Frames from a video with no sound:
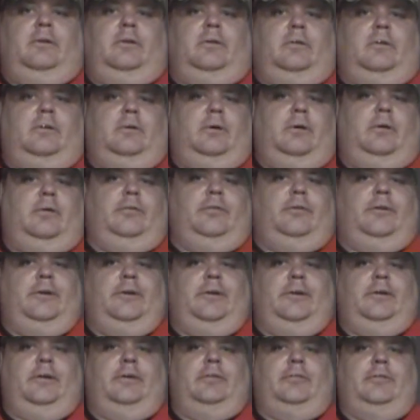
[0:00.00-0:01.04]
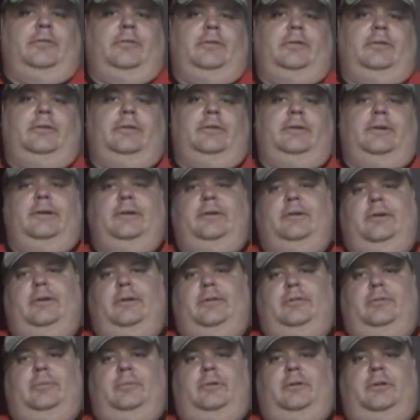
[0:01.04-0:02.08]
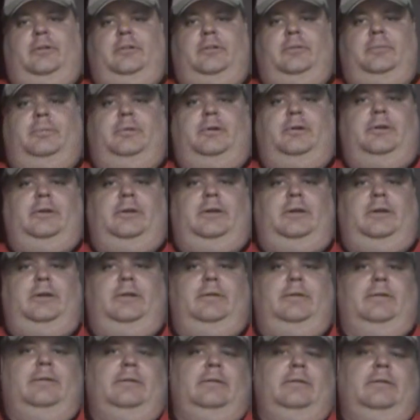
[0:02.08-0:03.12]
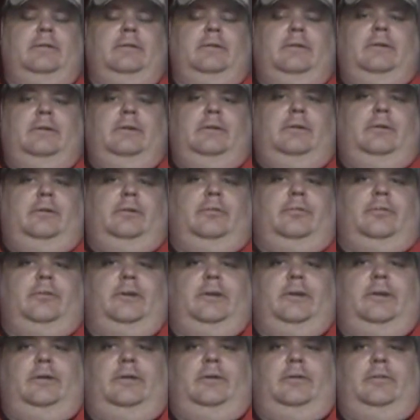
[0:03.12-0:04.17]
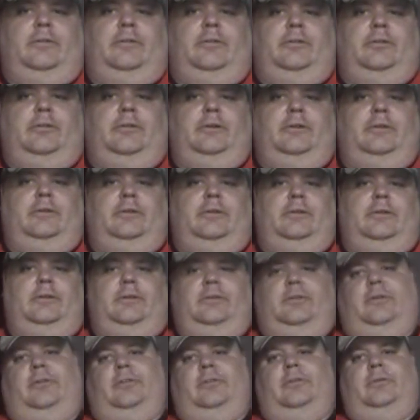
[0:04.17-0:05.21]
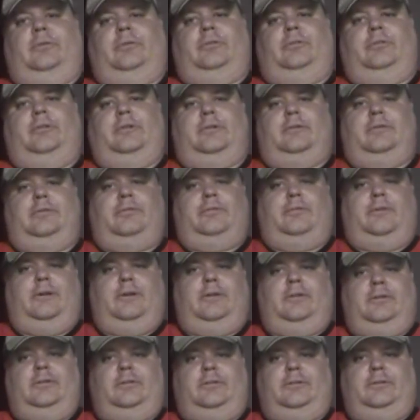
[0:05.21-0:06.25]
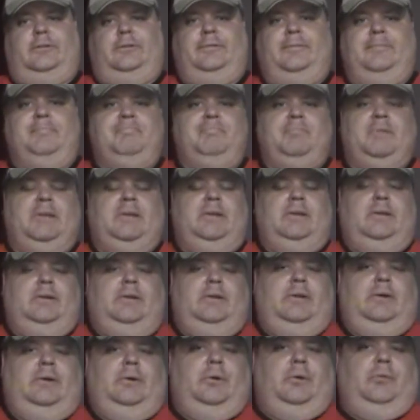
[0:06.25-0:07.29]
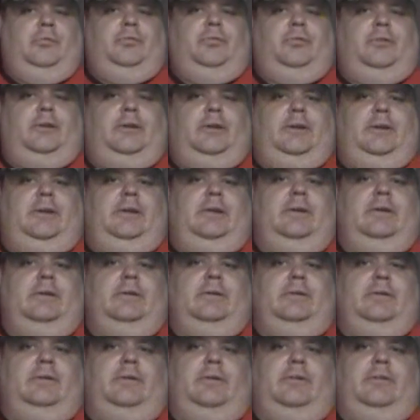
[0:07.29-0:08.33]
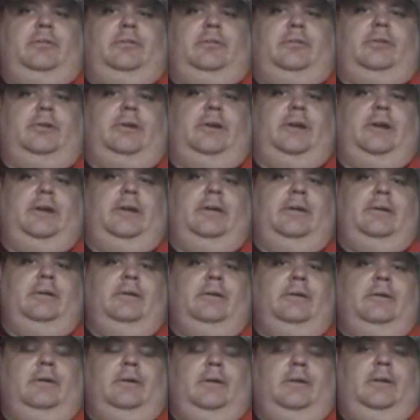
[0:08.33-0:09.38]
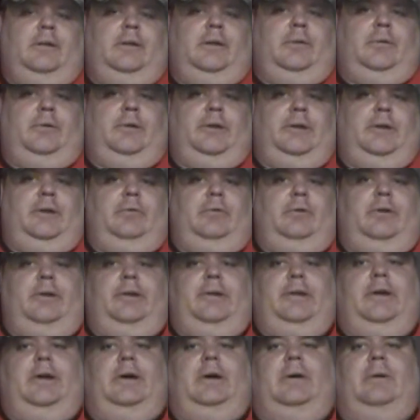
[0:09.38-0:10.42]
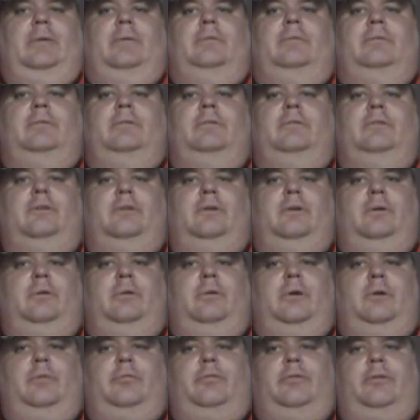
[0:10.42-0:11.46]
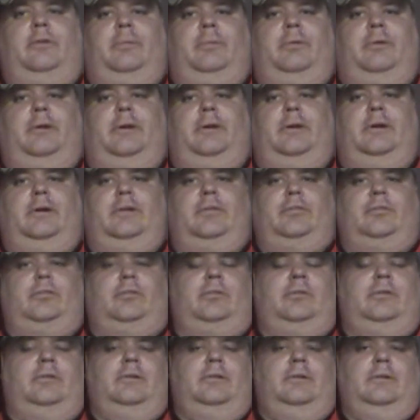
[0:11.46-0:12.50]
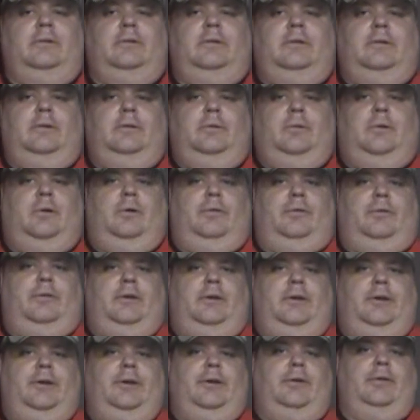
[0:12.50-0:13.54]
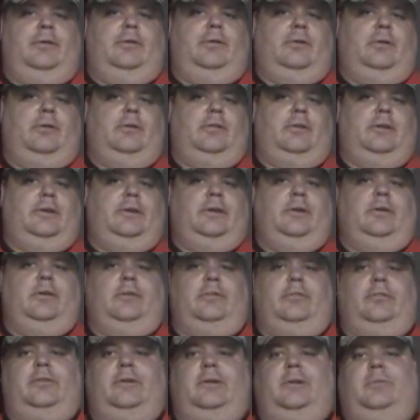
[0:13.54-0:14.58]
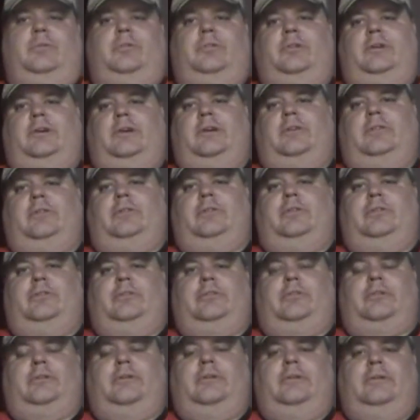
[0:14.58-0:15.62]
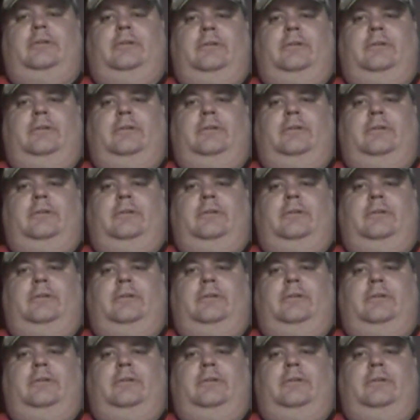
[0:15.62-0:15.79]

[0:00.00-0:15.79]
qualifying offer. And then Andrew Maggiapani, and don't forget Oliver Shillington. He's also a restricted free agent. So hopefully this trade that we get right now to load up for the playoffs won't hurt the Calgary Flames' chances